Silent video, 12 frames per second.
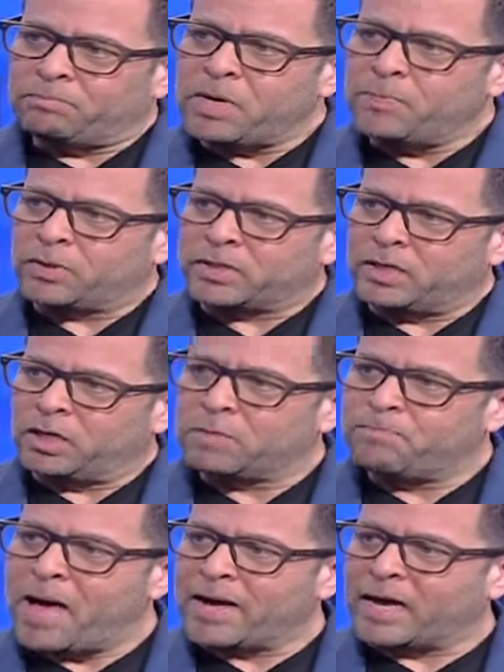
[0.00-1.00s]
people can
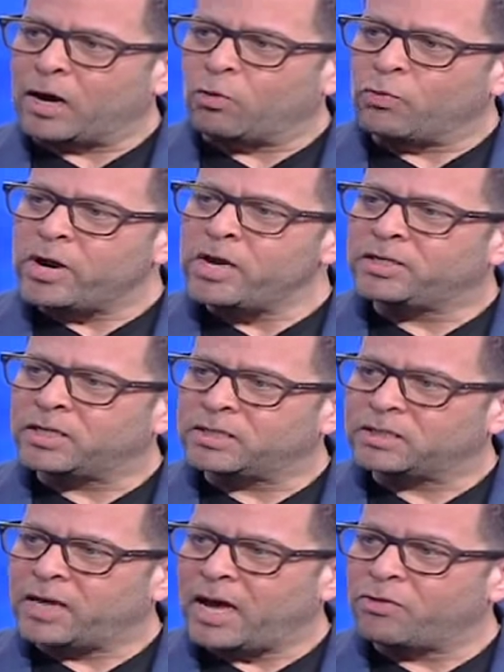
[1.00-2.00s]
look back at our region
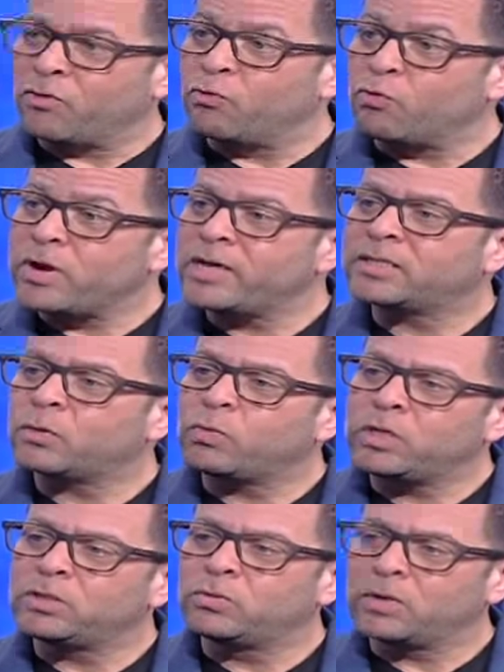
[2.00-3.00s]
and say, the reason
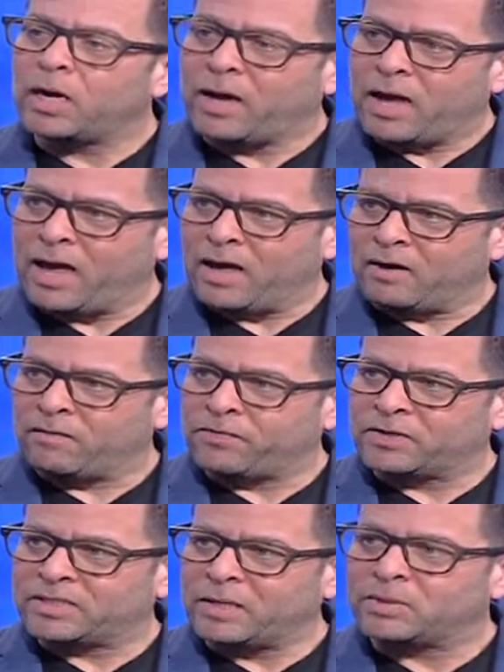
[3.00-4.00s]
we do not have
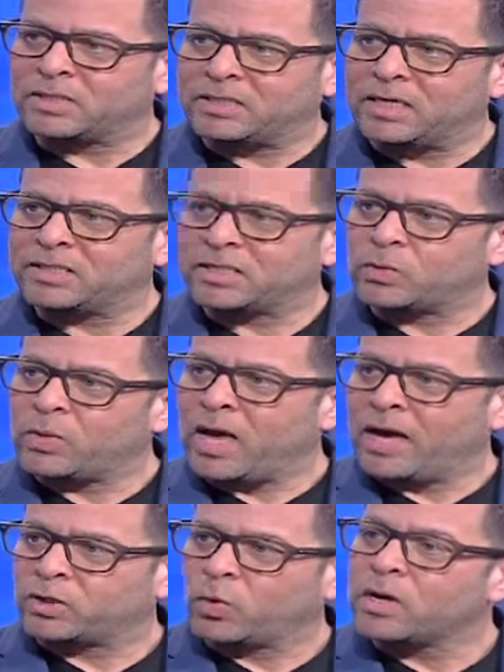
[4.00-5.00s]
the same statistics we
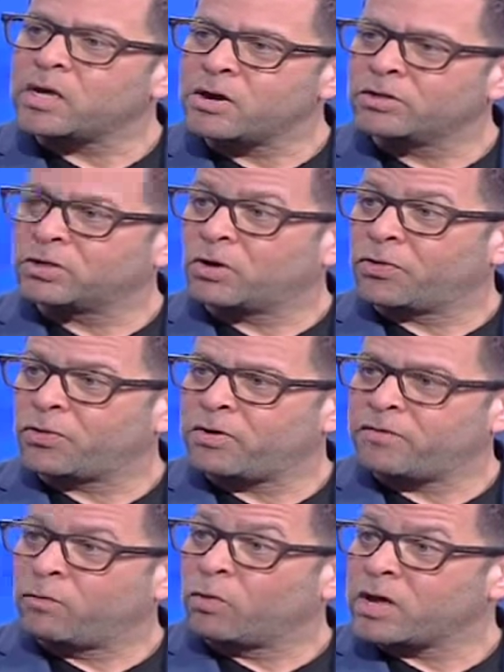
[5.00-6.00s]
had 20 years ago,
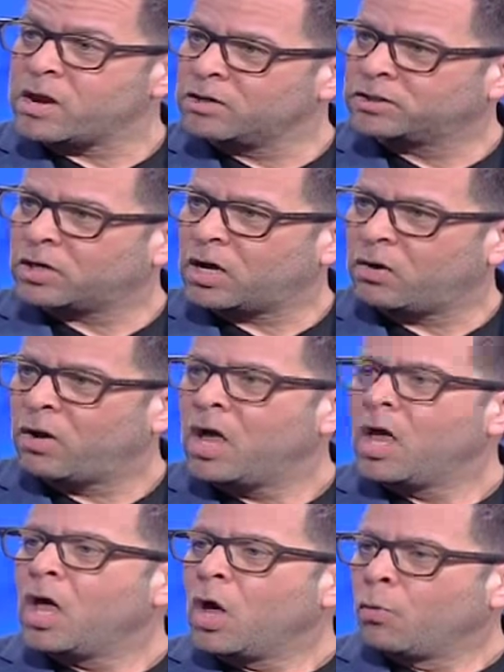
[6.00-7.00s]
30, 40 years ago, mm
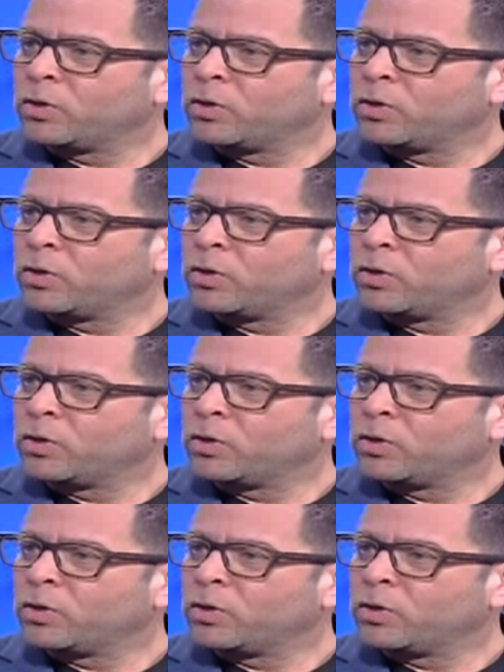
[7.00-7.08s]
-hmm.